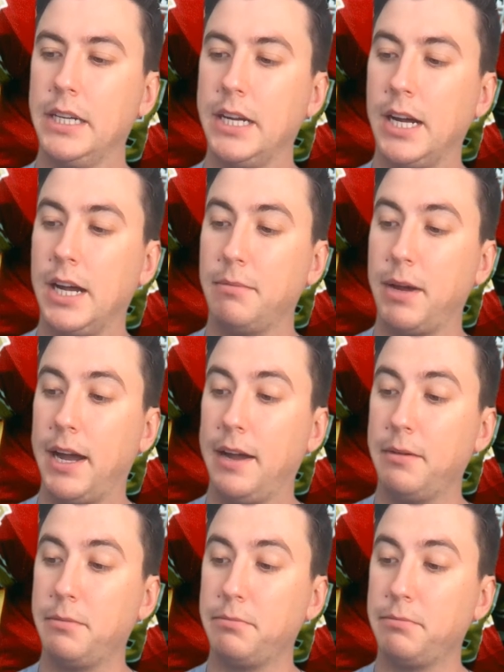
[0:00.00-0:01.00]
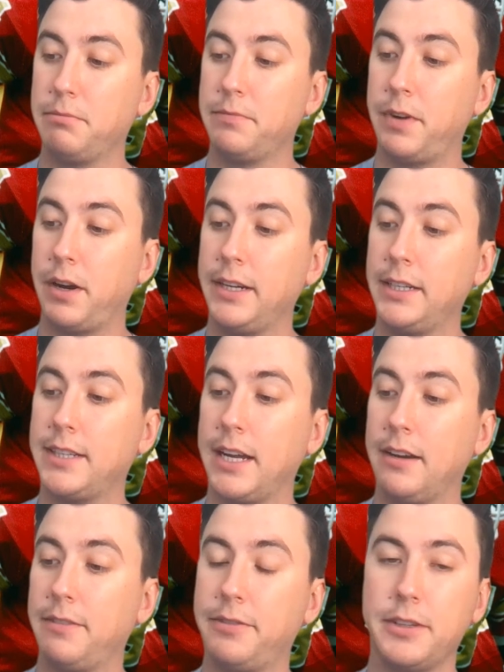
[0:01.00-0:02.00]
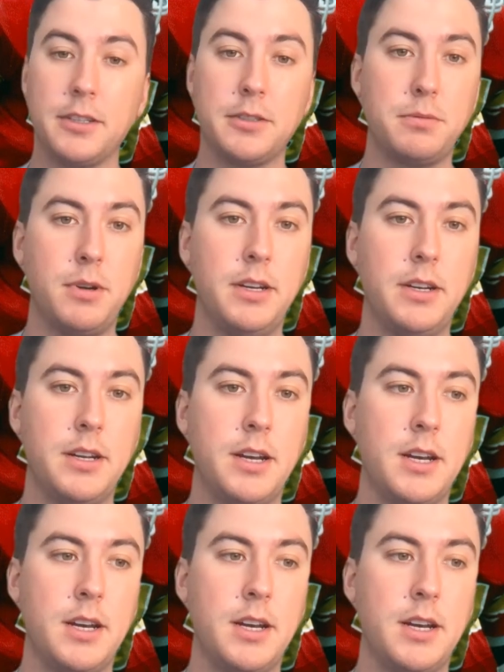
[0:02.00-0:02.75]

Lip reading: I'm very excited for this one.